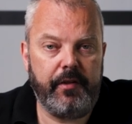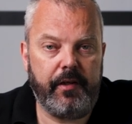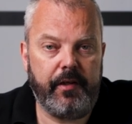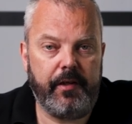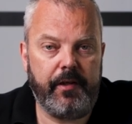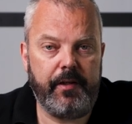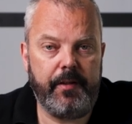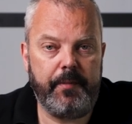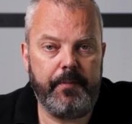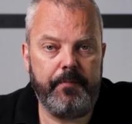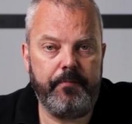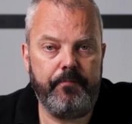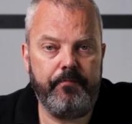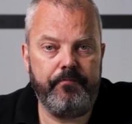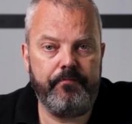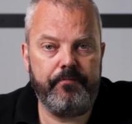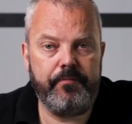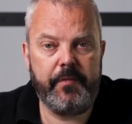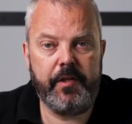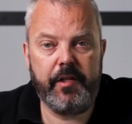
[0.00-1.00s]

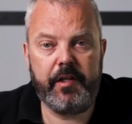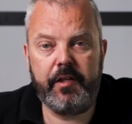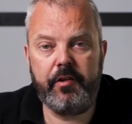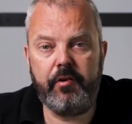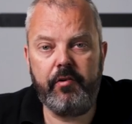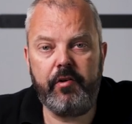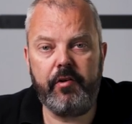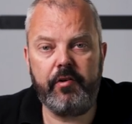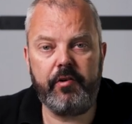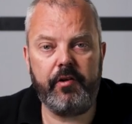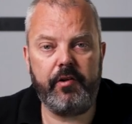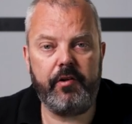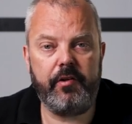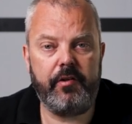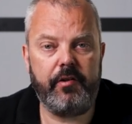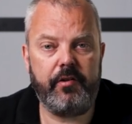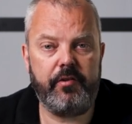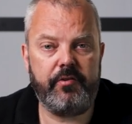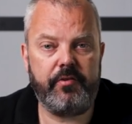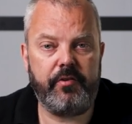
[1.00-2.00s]
Um, you can no longer
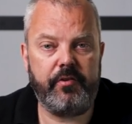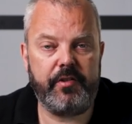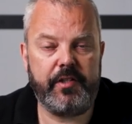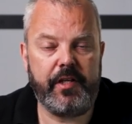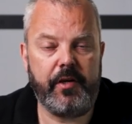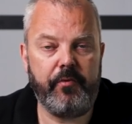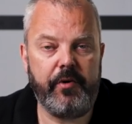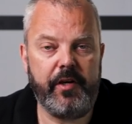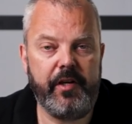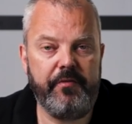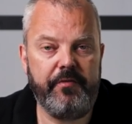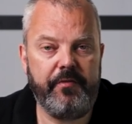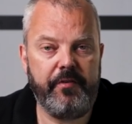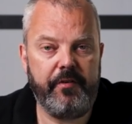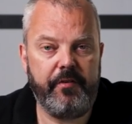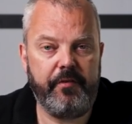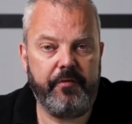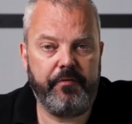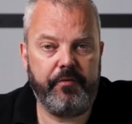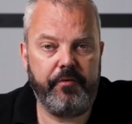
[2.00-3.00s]
control Z-Wave
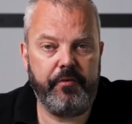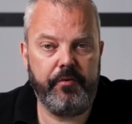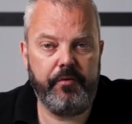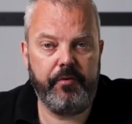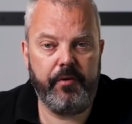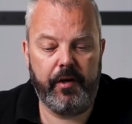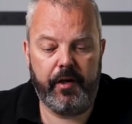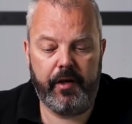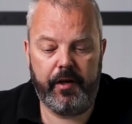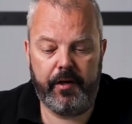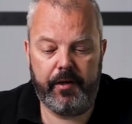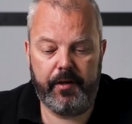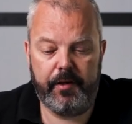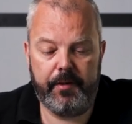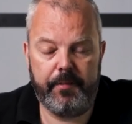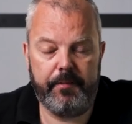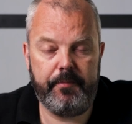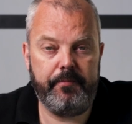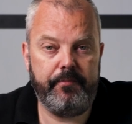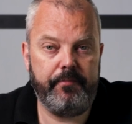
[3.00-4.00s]
through
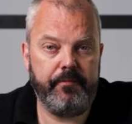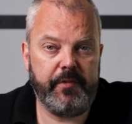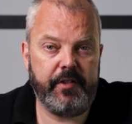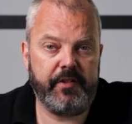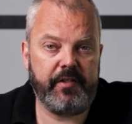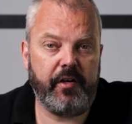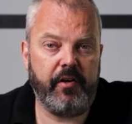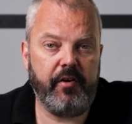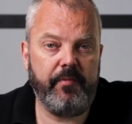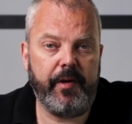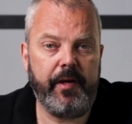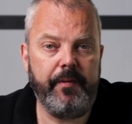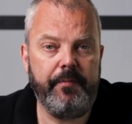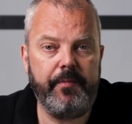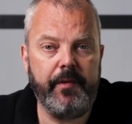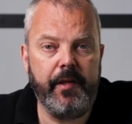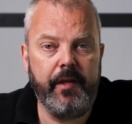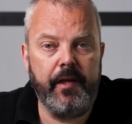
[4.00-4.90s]
um, the Tahoma,